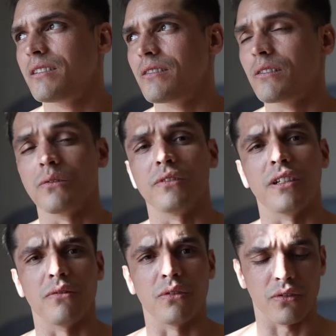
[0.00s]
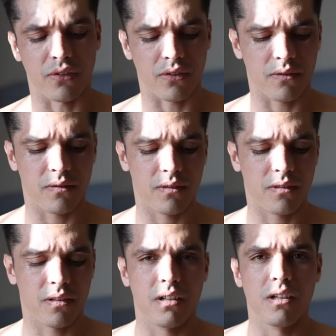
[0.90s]
you little devils.
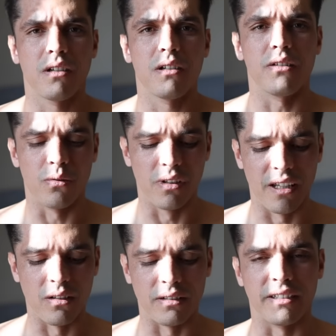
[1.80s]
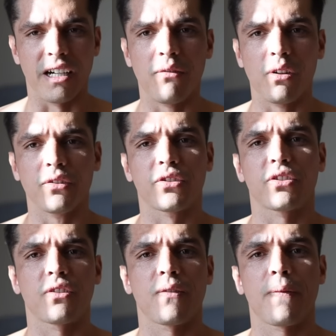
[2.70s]
You little devils.